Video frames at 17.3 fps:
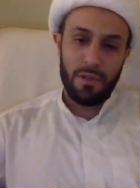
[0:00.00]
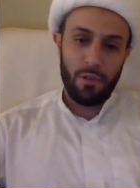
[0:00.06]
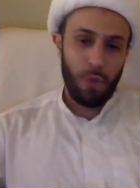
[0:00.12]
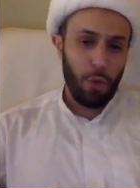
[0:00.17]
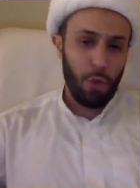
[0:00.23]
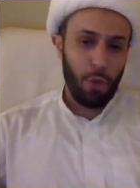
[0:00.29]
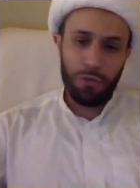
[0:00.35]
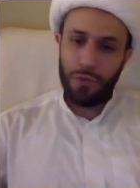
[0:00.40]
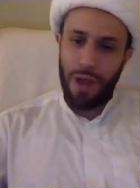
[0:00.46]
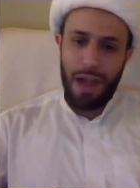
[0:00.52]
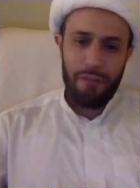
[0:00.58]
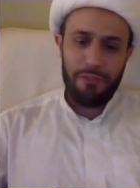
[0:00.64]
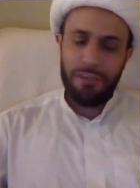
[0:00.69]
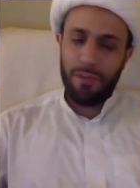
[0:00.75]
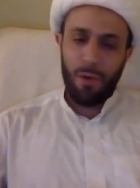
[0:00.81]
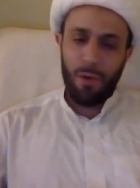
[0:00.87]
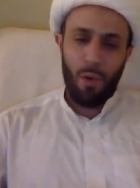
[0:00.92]
Don't
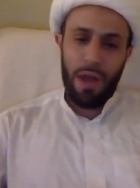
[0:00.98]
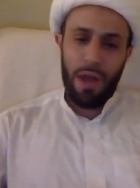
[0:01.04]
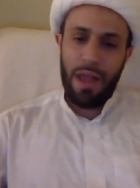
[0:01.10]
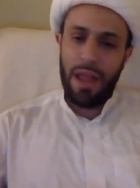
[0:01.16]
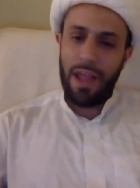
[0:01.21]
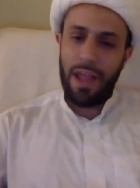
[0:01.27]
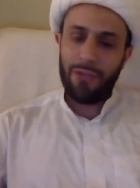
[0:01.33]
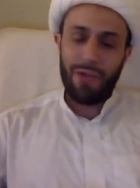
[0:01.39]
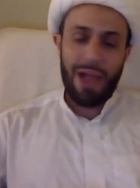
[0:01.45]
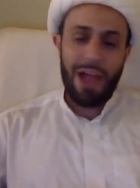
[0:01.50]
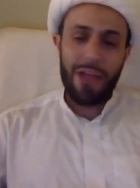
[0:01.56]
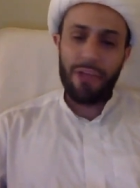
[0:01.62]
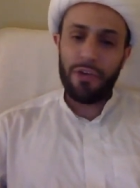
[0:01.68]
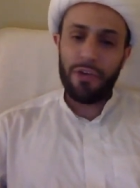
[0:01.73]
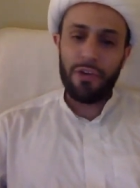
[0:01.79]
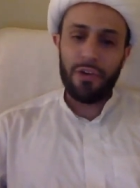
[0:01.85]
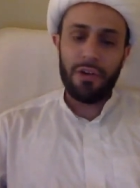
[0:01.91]
drive them away,
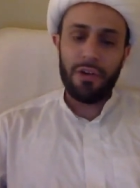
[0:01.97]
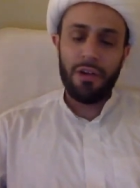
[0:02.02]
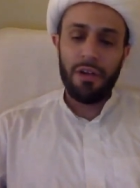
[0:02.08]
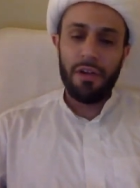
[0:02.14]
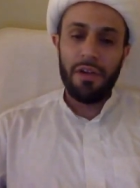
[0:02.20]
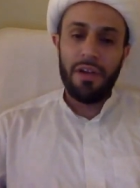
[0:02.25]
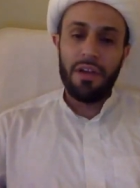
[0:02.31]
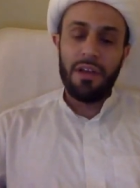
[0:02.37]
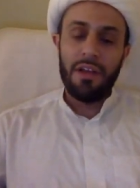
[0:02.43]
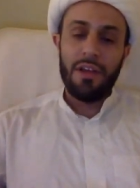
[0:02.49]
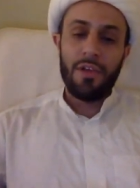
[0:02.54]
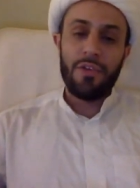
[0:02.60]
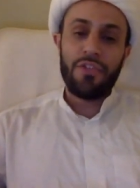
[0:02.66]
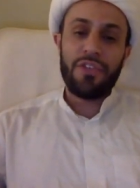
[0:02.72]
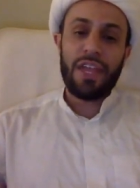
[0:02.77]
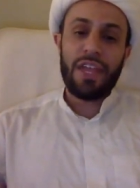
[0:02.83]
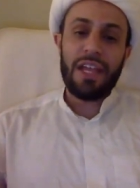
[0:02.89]
rather
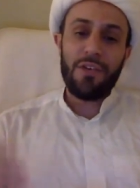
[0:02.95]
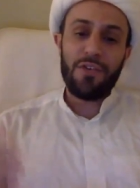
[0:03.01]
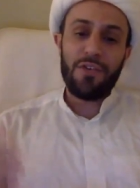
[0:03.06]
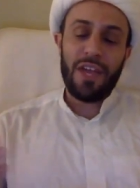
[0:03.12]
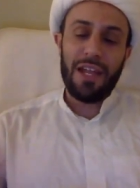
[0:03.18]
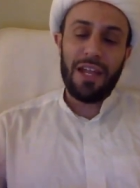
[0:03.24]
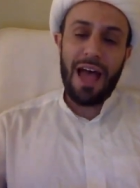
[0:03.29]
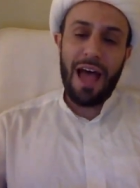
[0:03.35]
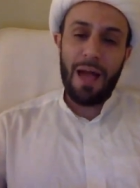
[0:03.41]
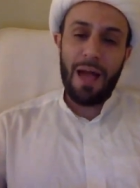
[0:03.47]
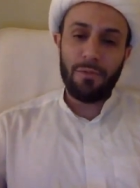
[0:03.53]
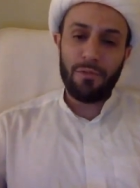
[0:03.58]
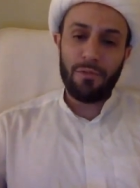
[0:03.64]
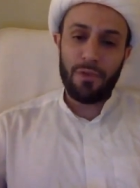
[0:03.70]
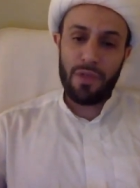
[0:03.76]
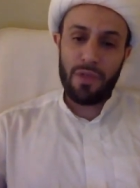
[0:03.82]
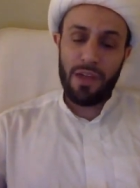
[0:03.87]
say
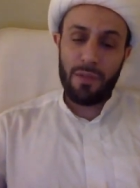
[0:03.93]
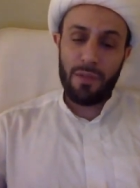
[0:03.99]
salam to them.